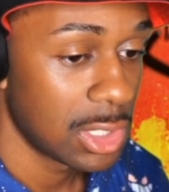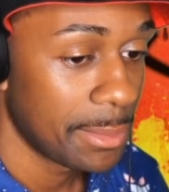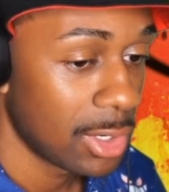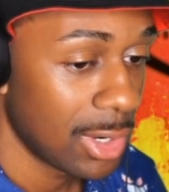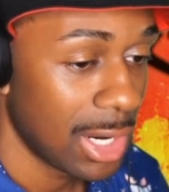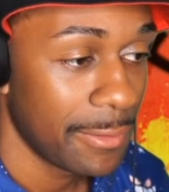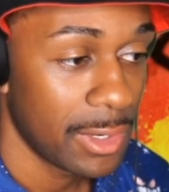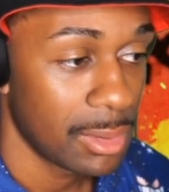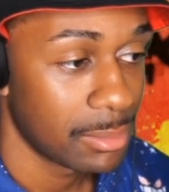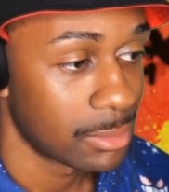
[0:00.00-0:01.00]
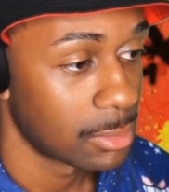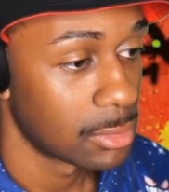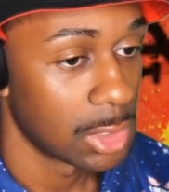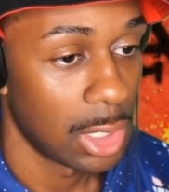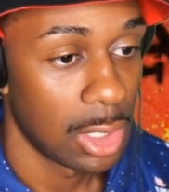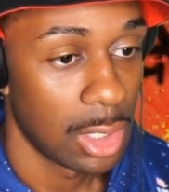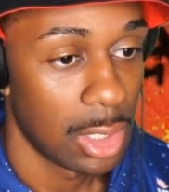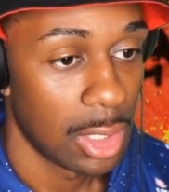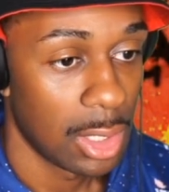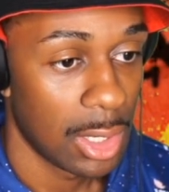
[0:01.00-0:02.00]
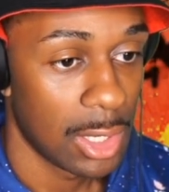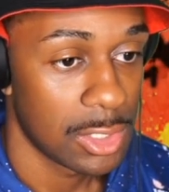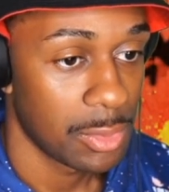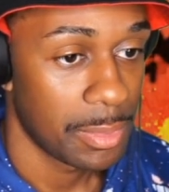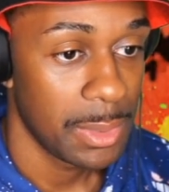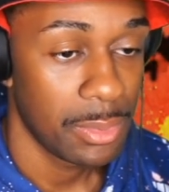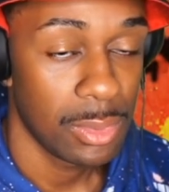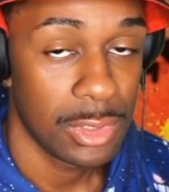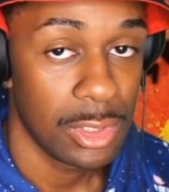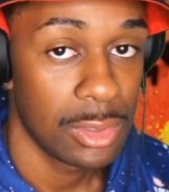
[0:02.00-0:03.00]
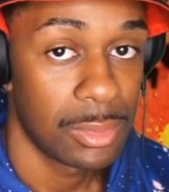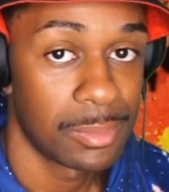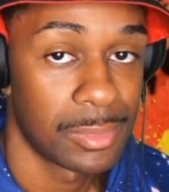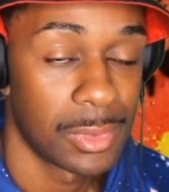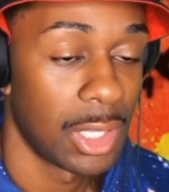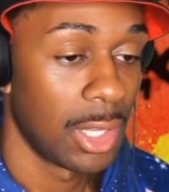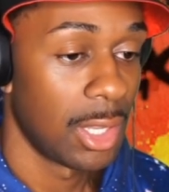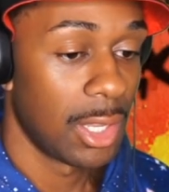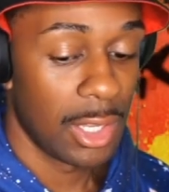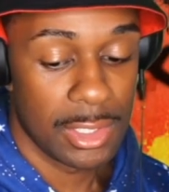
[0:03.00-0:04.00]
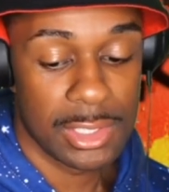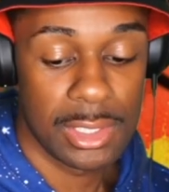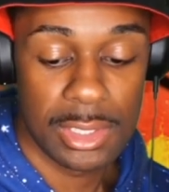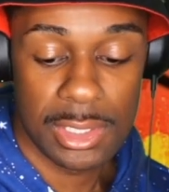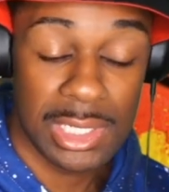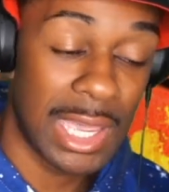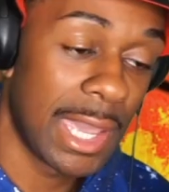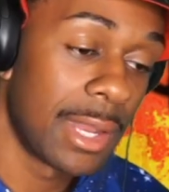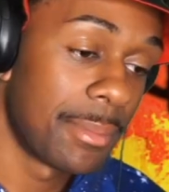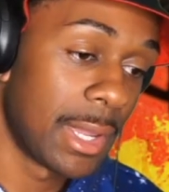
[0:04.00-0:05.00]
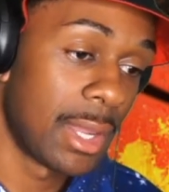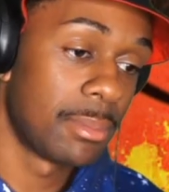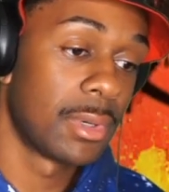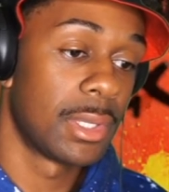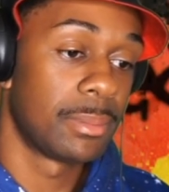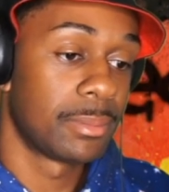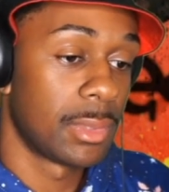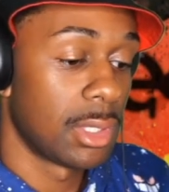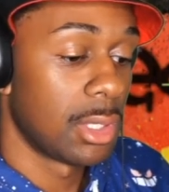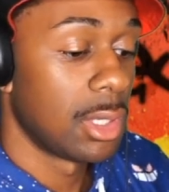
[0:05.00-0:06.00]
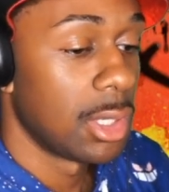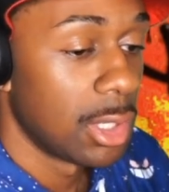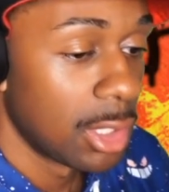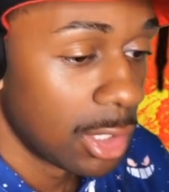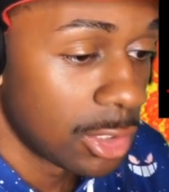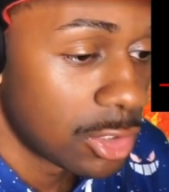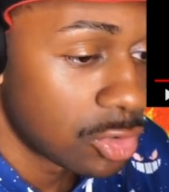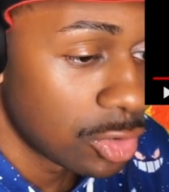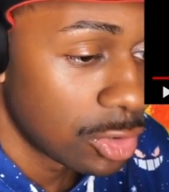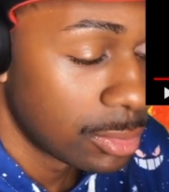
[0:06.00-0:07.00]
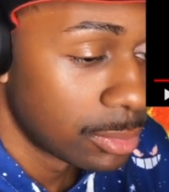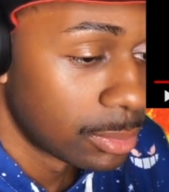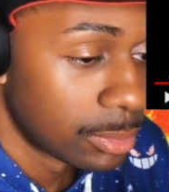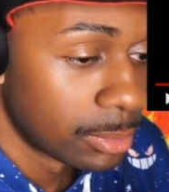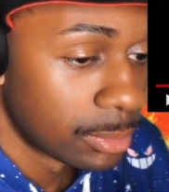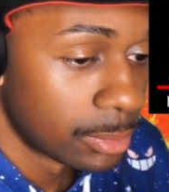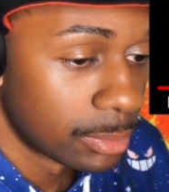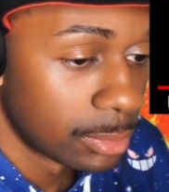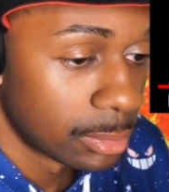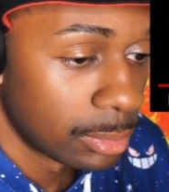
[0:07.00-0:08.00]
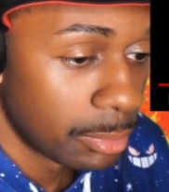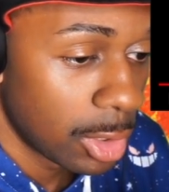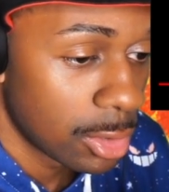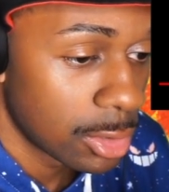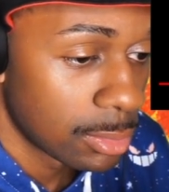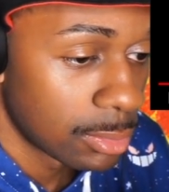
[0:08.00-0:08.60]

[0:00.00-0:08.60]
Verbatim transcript: demographic, that's what people will do. It's sad, man, but it's true. Bars.